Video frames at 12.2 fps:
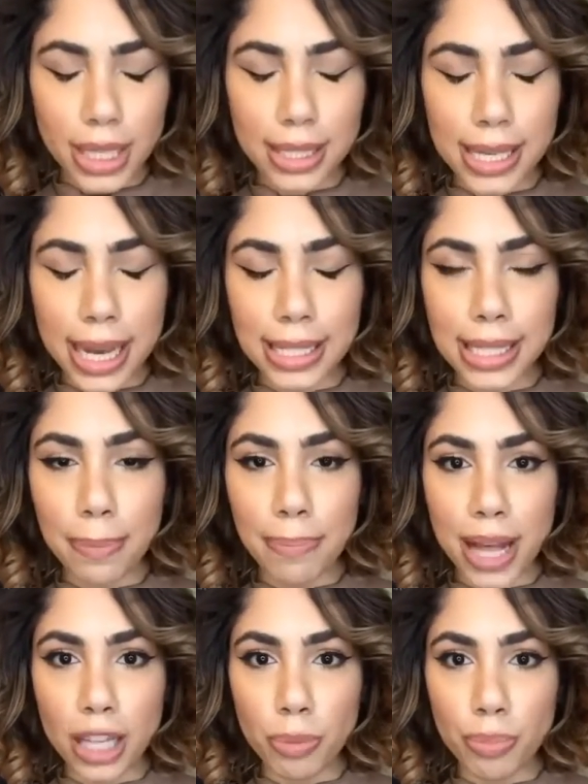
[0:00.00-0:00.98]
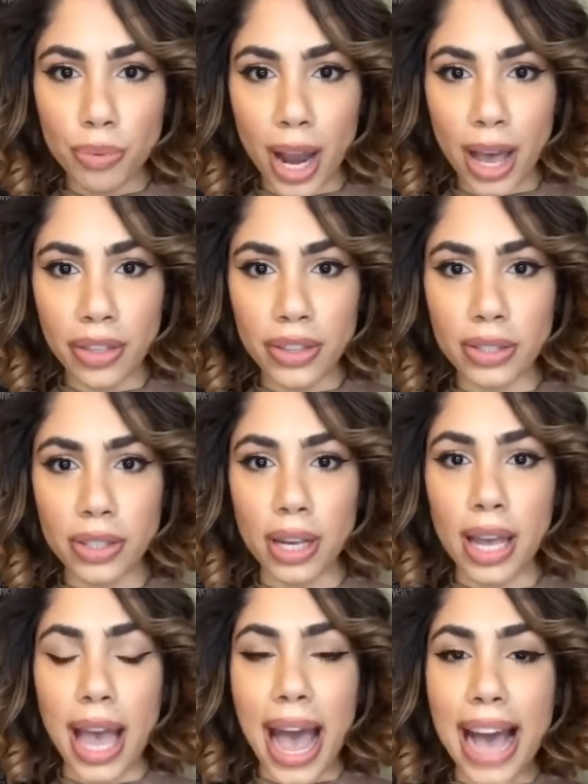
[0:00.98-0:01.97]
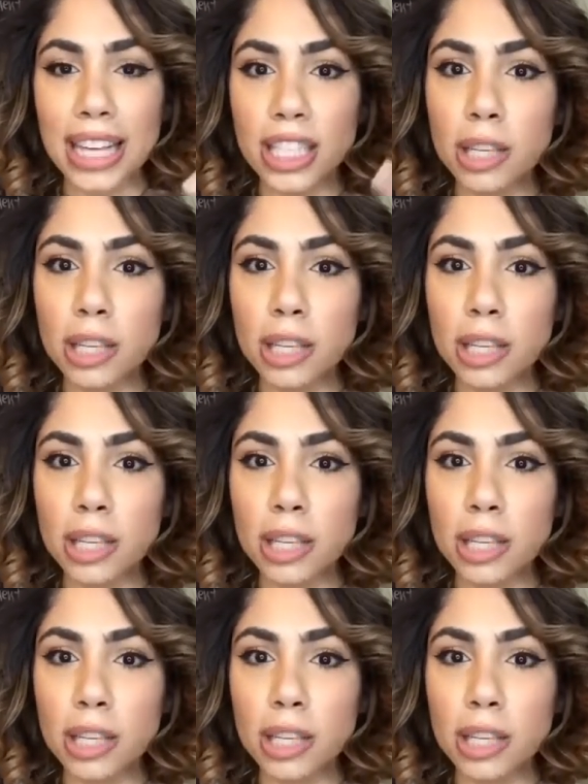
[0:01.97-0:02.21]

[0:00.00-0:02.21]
take deep belly breaths, as